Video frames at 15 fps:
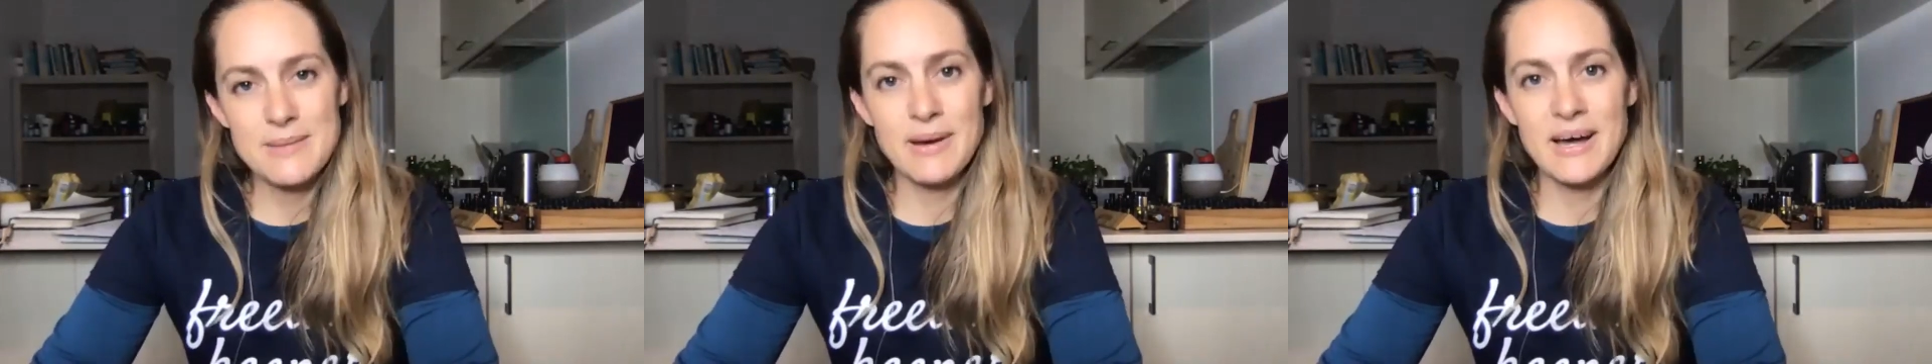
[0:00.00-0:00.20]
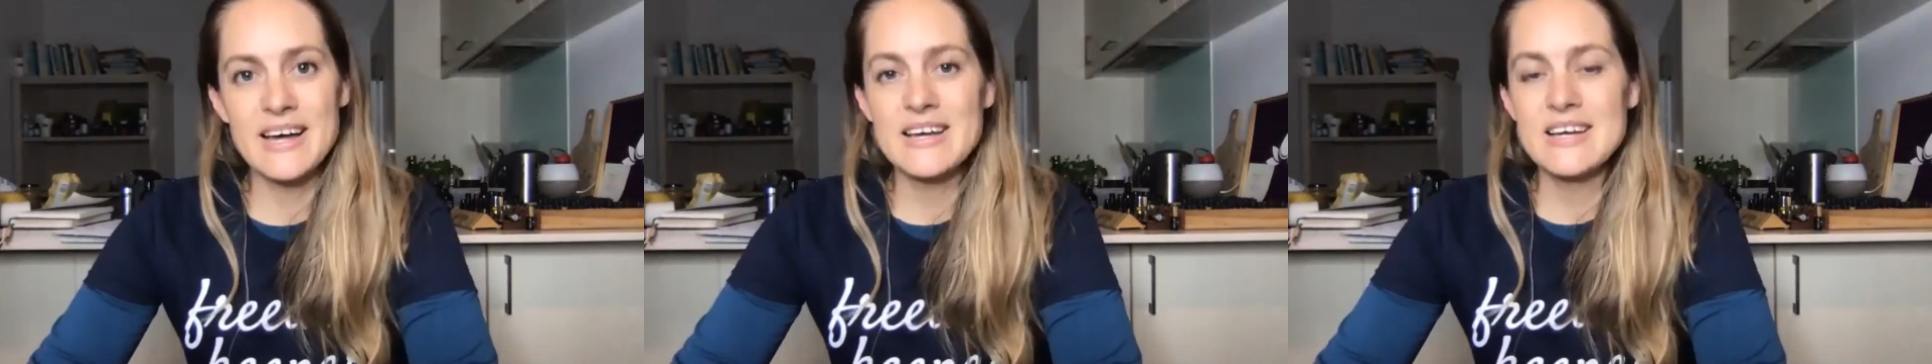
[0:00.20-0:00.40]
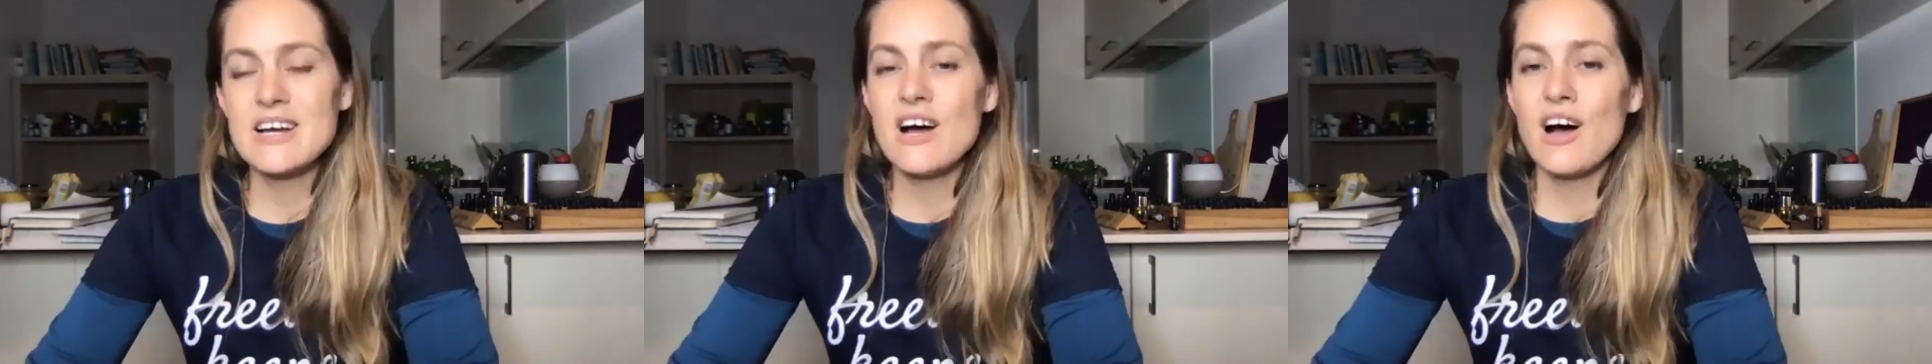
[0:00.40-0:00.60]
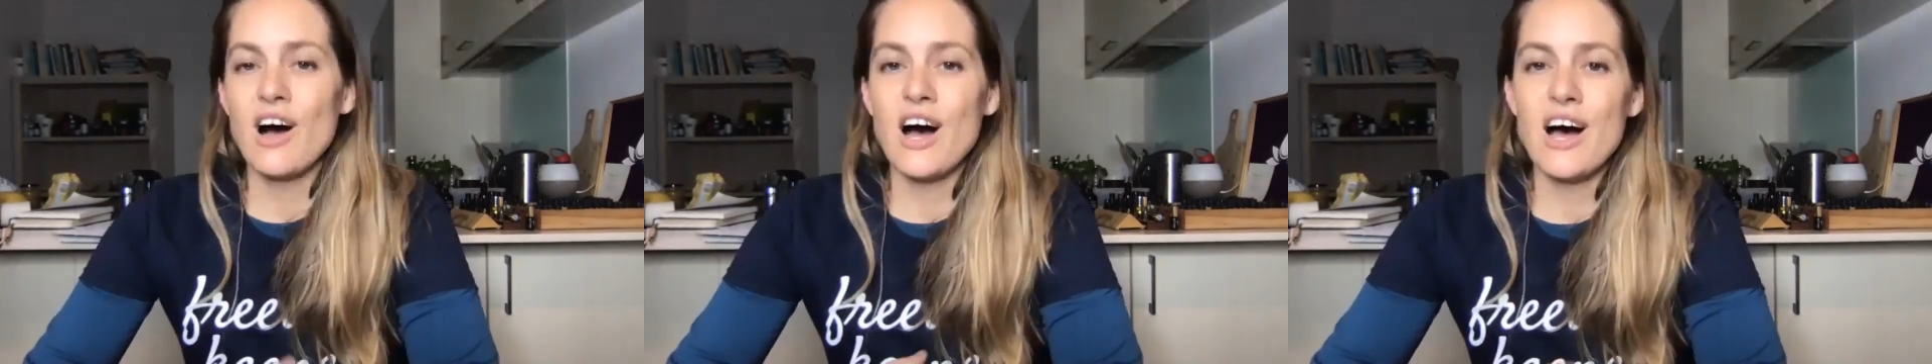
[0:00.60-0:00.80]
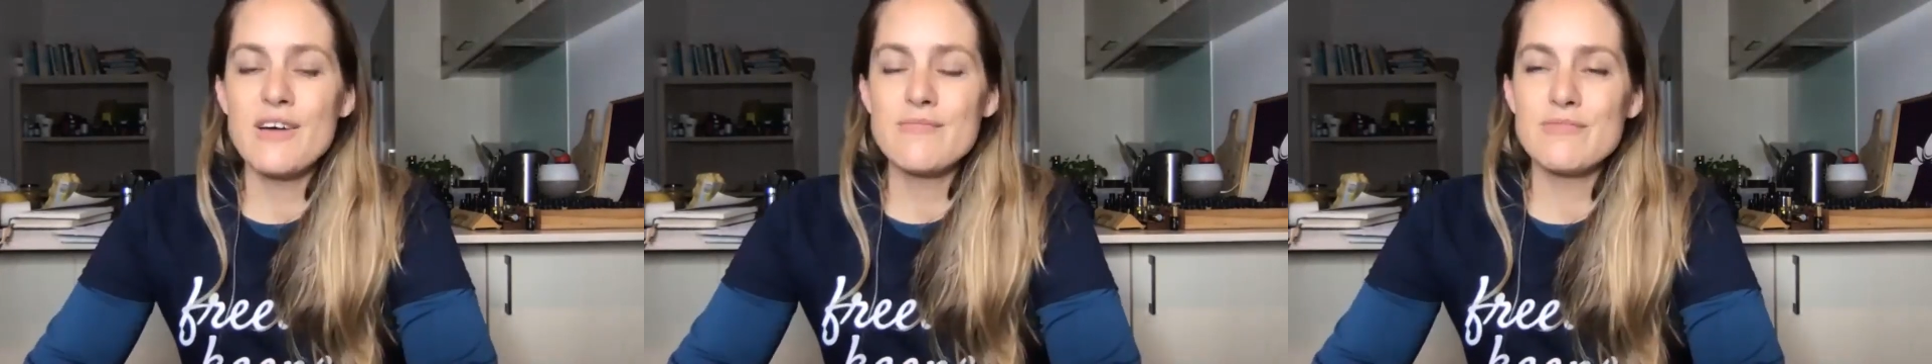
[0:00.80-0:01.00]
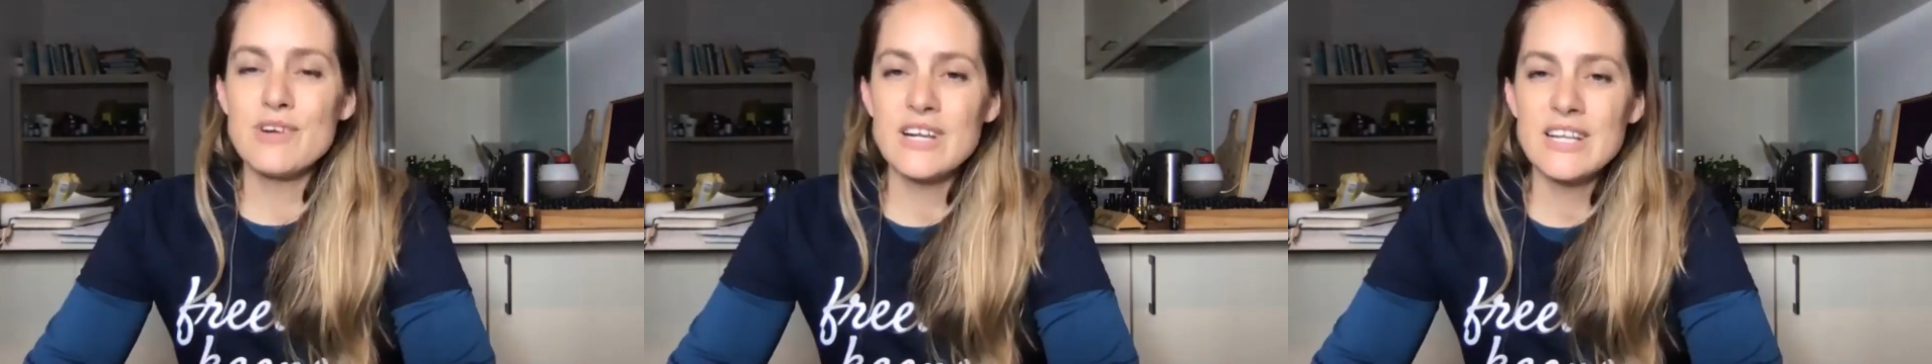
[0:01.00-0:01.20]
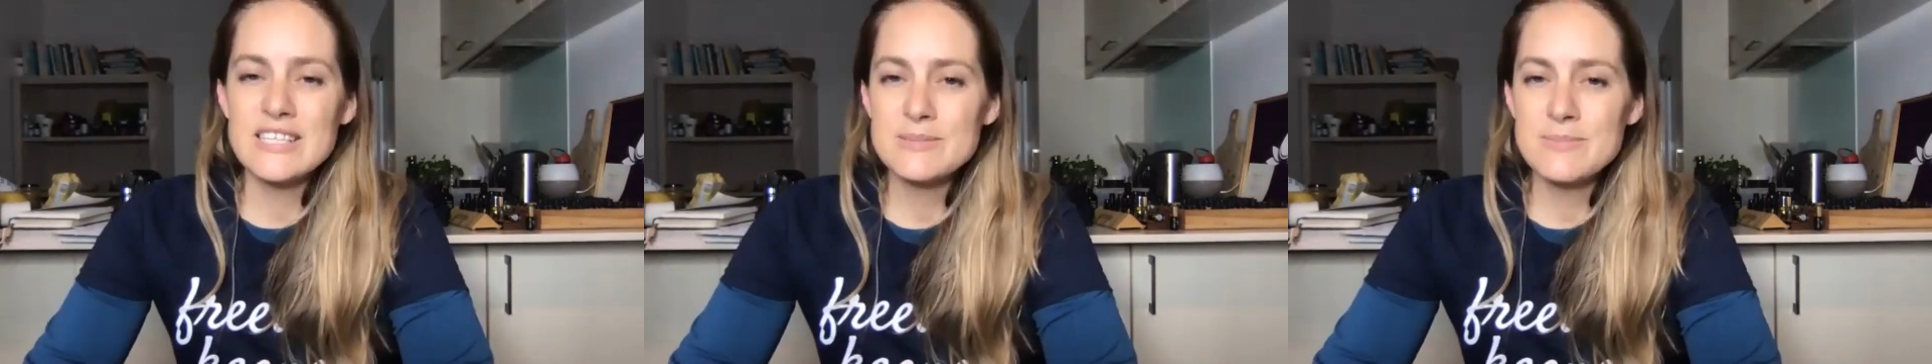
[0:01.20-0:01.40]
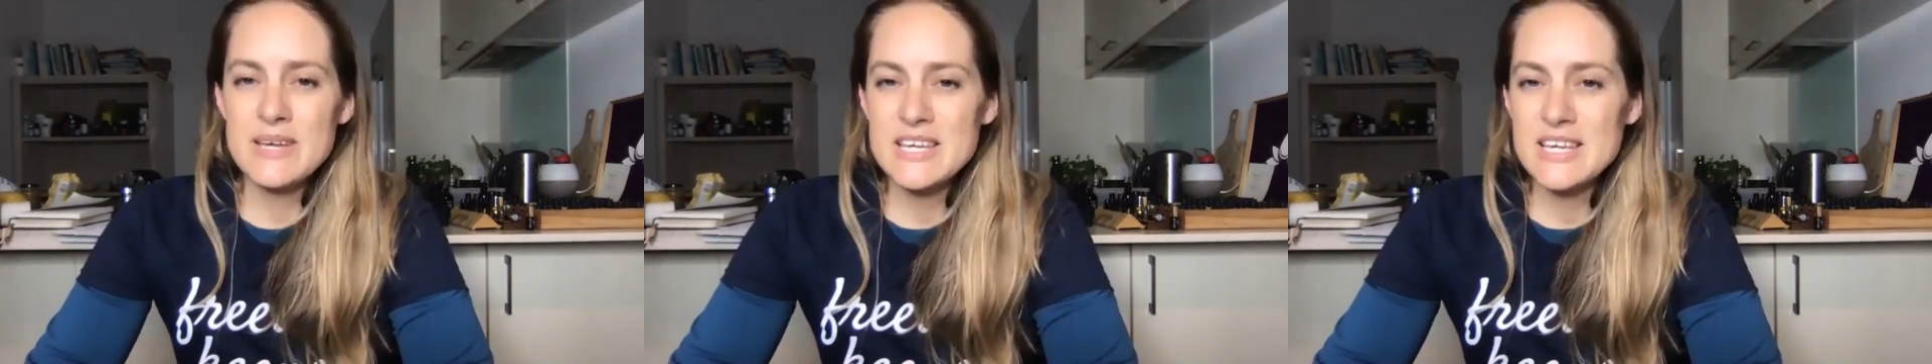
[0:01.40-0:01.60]
But I'm really
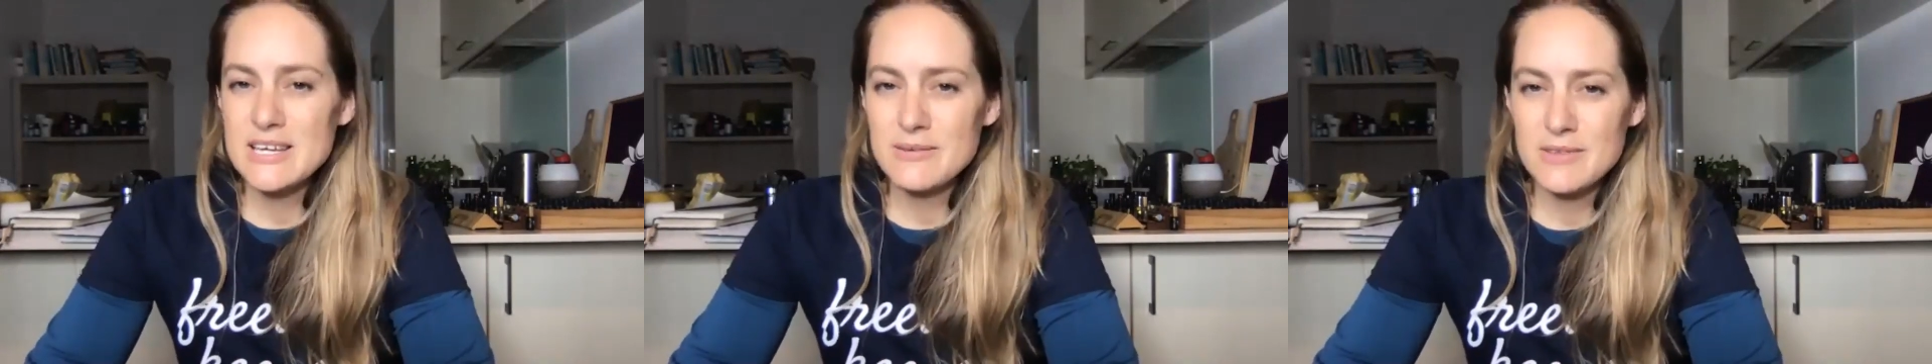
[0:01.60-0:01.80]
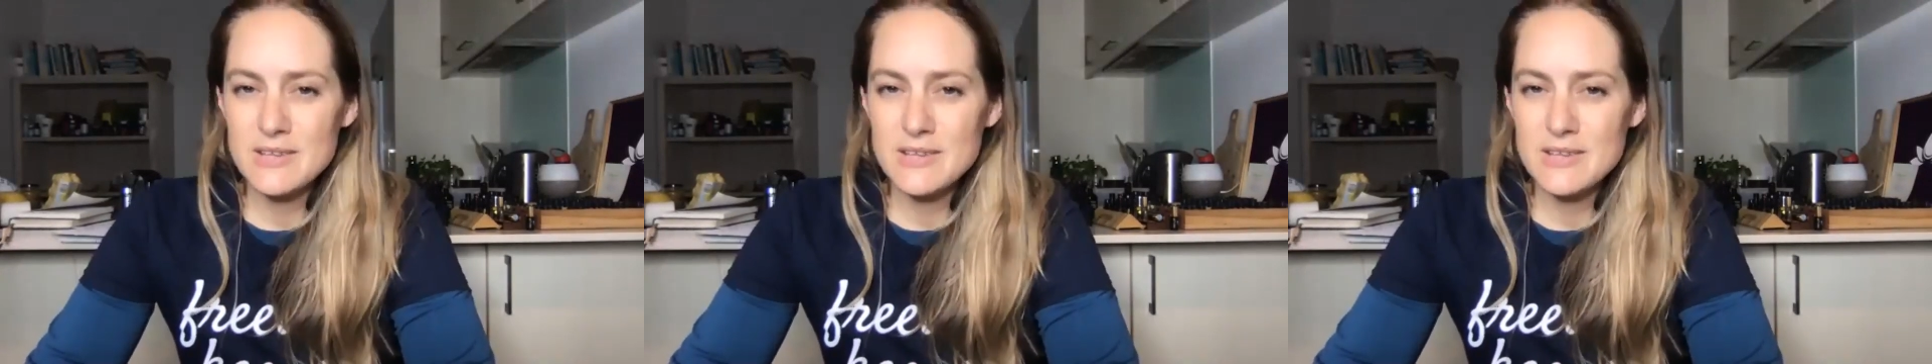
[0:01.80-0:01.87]
speaking